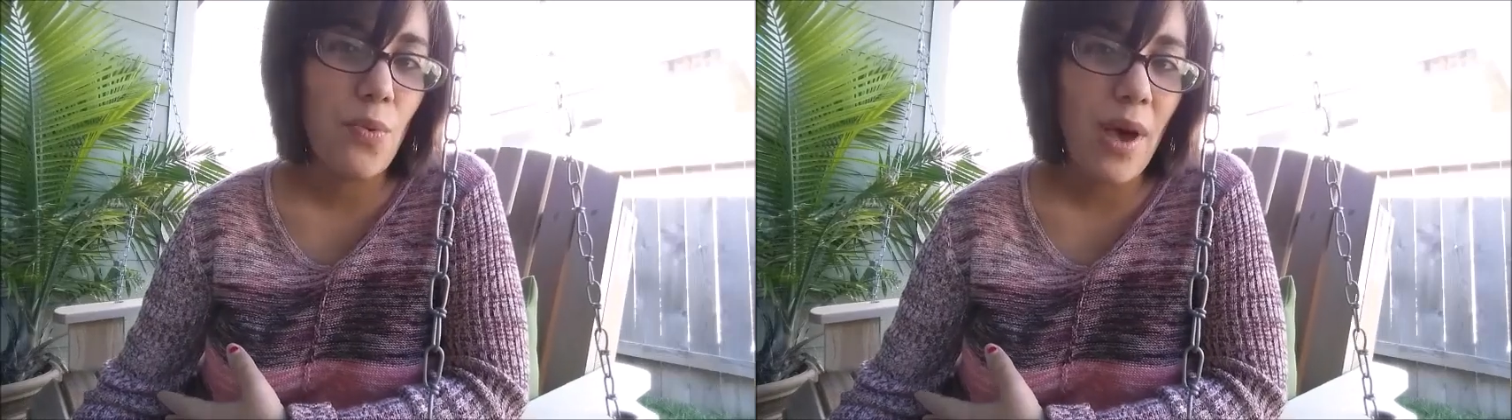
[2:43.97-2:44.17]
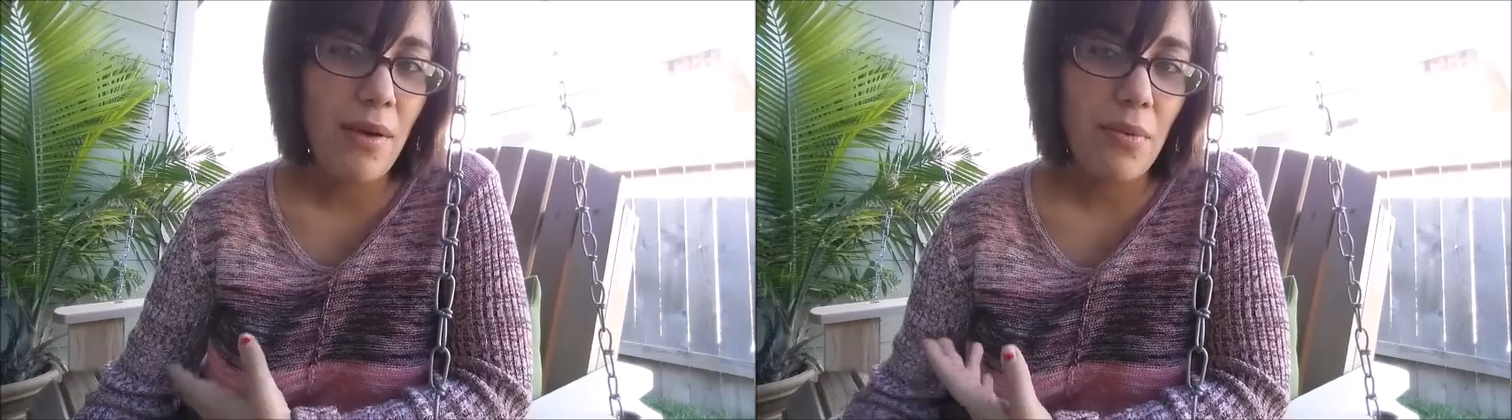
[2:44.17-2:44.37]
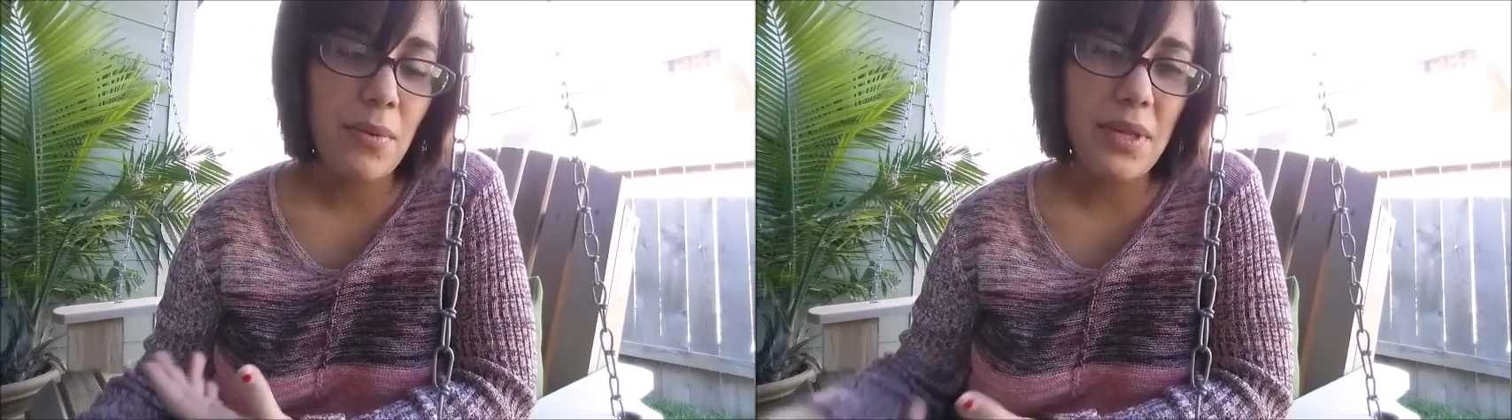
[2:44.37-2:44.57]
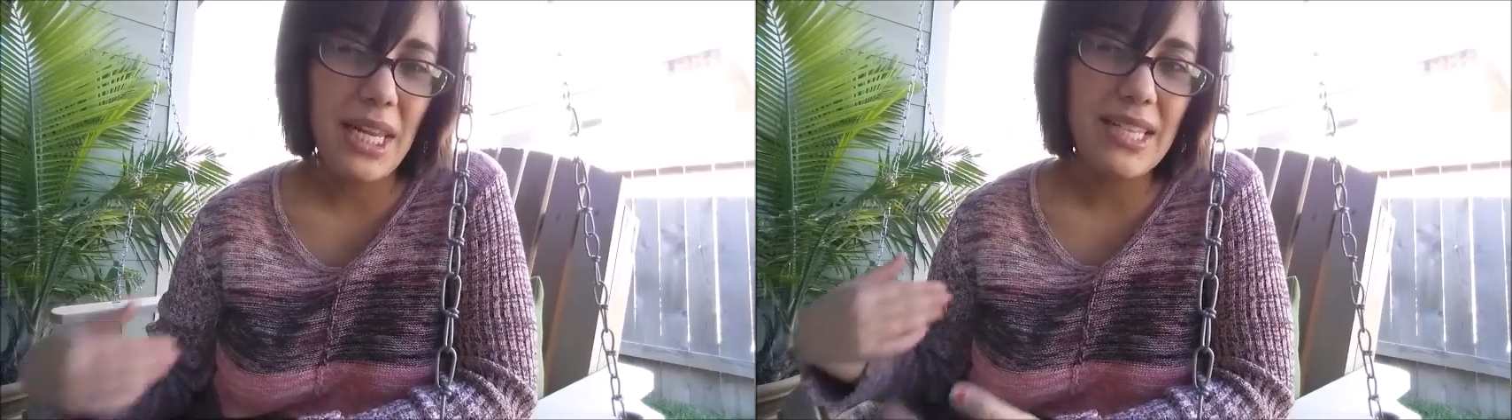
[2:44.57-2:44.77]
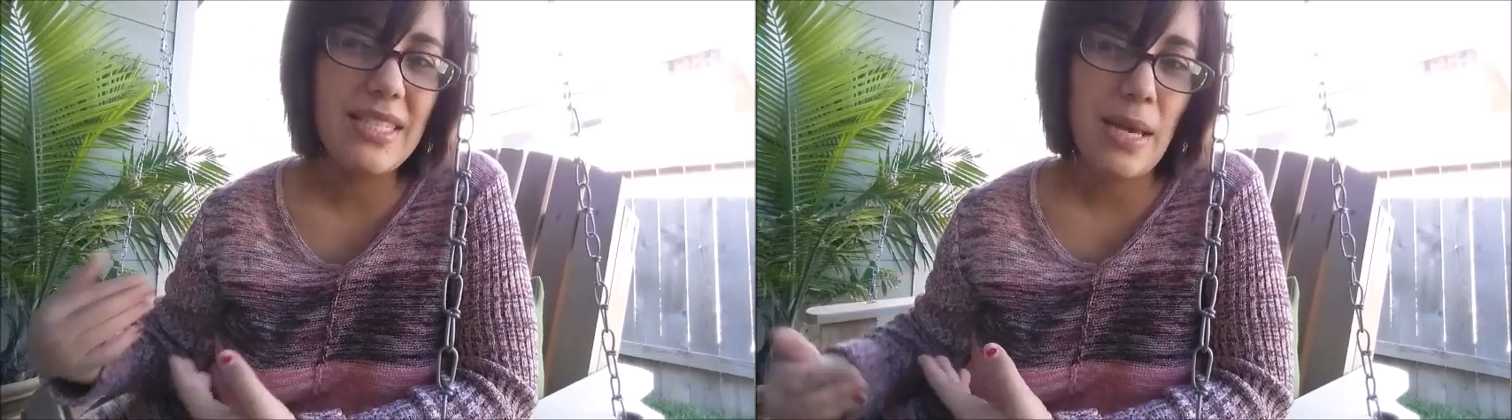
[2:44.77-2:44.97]
way where we'd
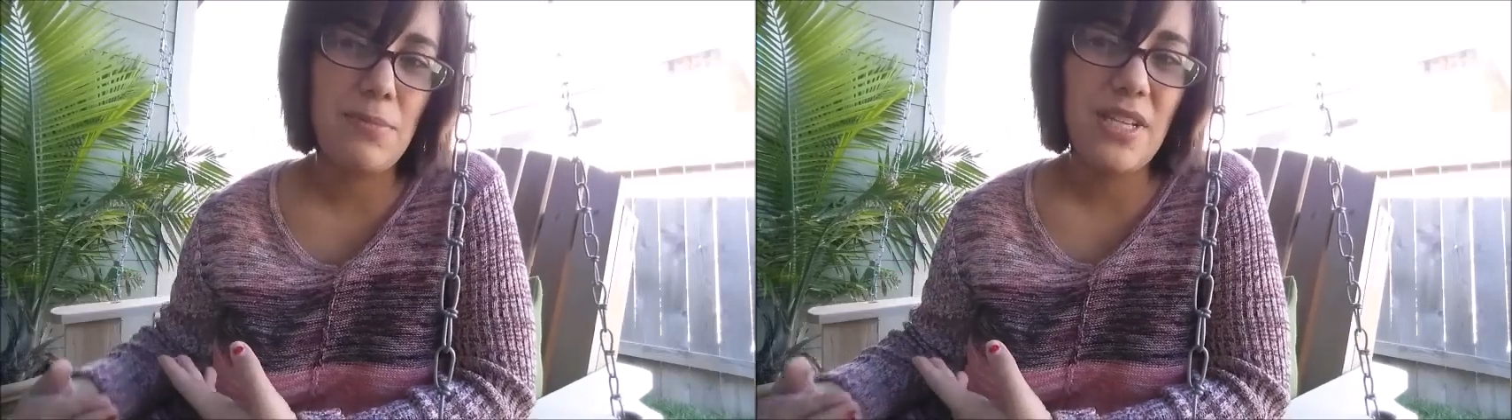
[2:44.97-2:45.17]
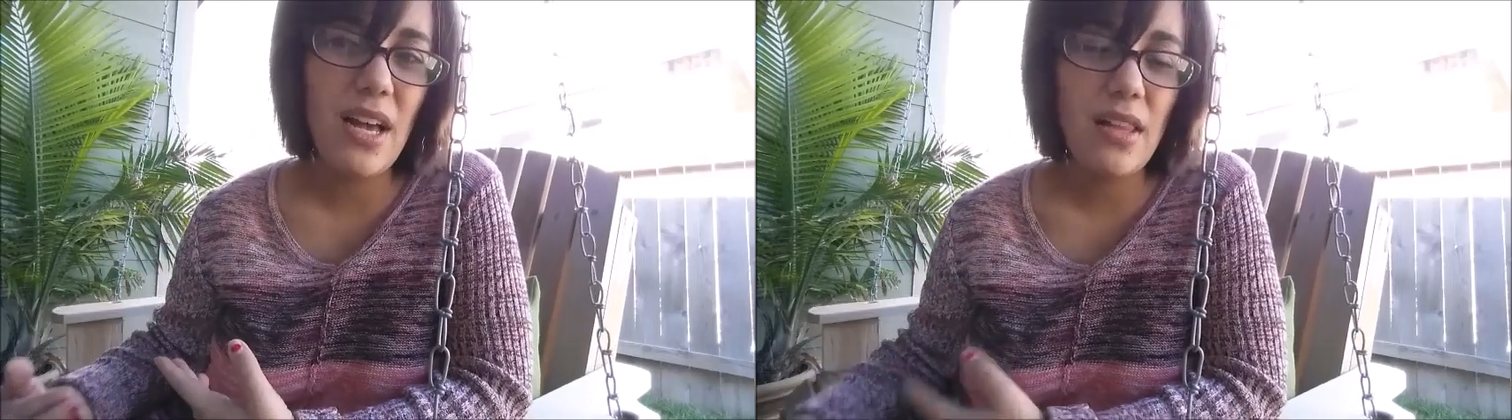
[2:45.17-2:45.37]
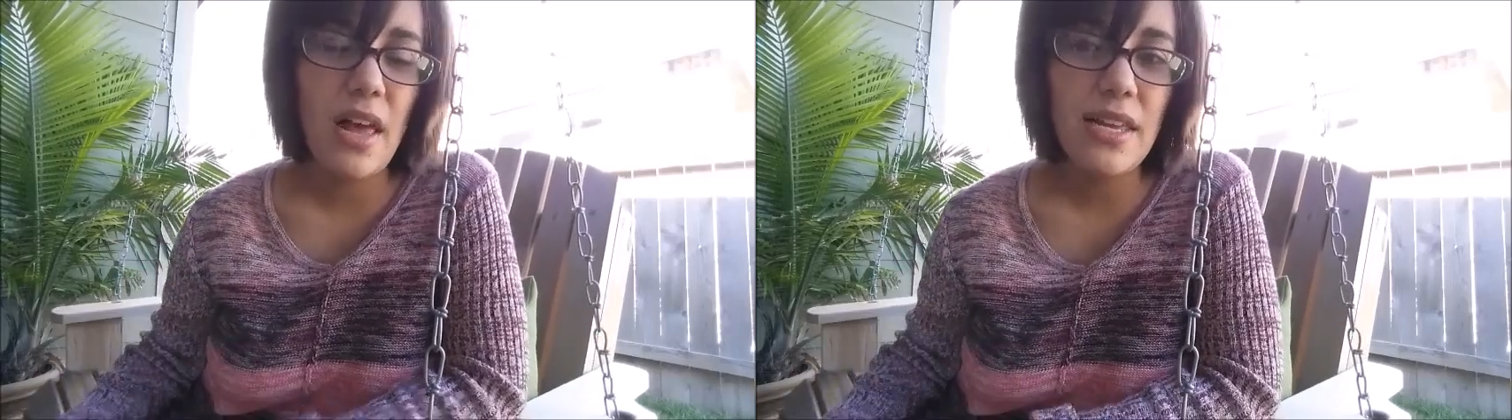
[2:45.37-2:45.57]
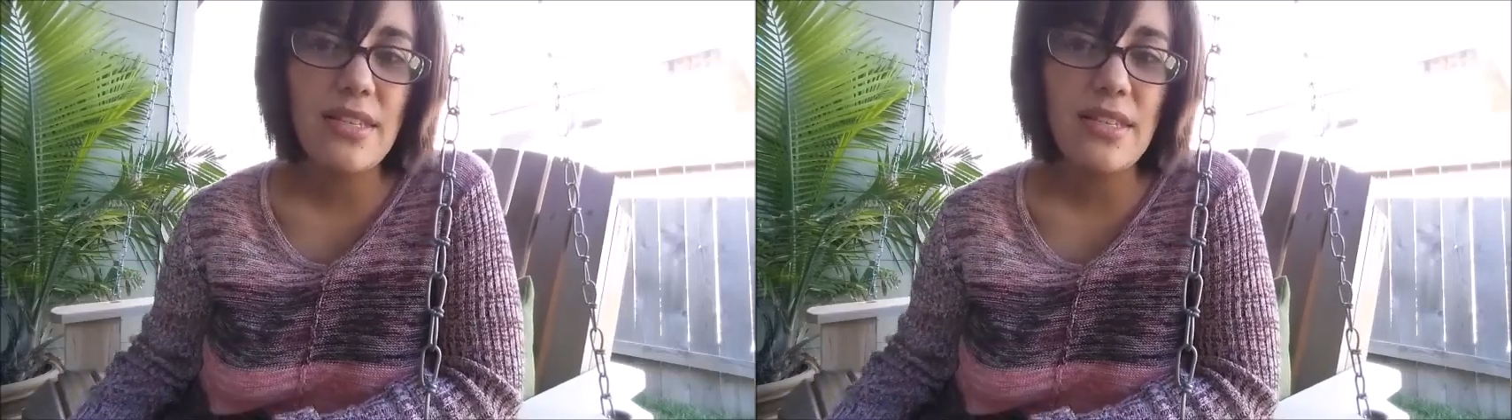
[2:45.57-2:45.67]
accept it a lot